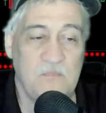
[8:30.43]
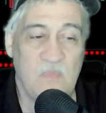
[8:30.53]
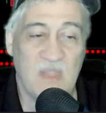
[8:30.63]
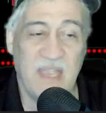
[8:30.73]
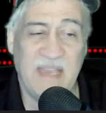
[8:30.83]

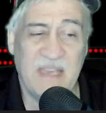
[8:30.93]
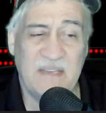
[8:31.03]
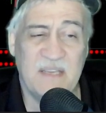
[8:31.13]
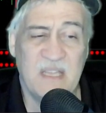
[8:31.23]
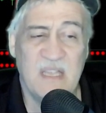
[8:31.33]

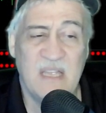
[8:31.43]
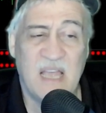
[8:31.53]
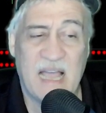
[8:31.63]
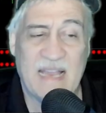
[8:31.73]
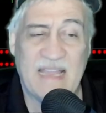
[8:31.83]
And
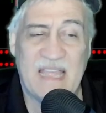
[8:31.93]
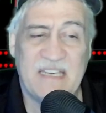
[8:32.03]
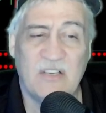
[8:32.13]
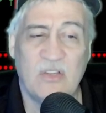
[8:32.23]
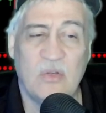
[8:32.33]
I got
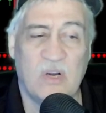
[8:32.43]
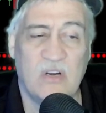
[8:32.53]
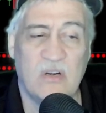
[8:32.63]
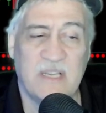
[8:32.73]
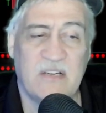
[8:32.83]
in a little
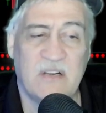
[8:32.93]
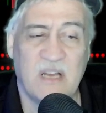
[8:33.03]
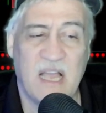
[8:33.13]
earlier.